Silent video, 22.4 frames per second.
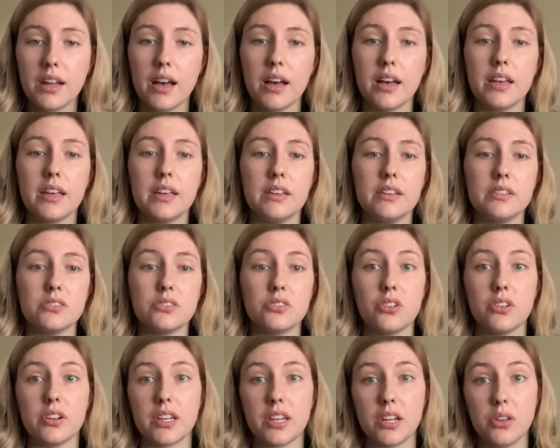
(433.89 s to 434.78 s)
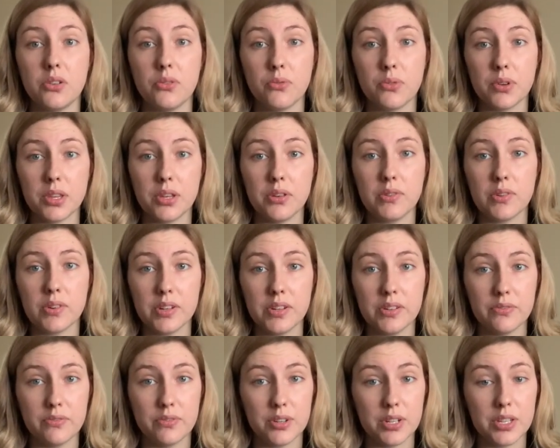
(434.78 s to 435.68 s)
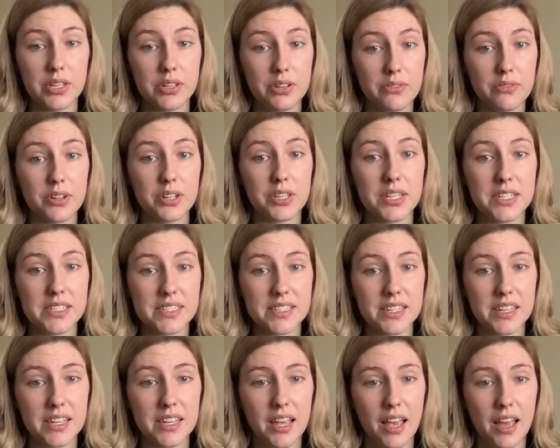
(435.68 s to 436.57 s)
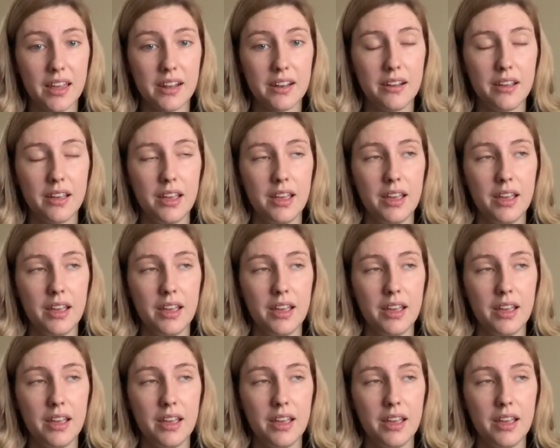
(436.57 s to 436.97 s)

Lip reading: I start getting really, really sick again.